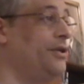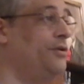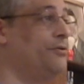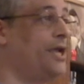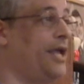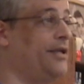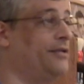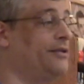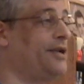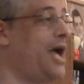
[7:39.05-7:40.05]
you
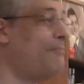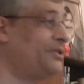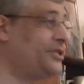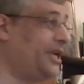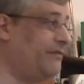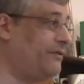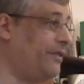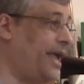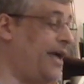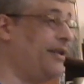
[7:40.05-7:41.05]
can compensate for
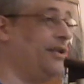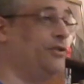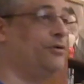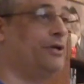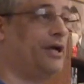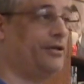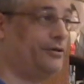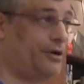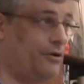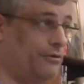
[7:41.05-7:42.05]
that and do it on
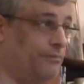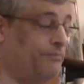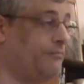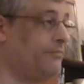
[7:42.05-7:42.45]
your own.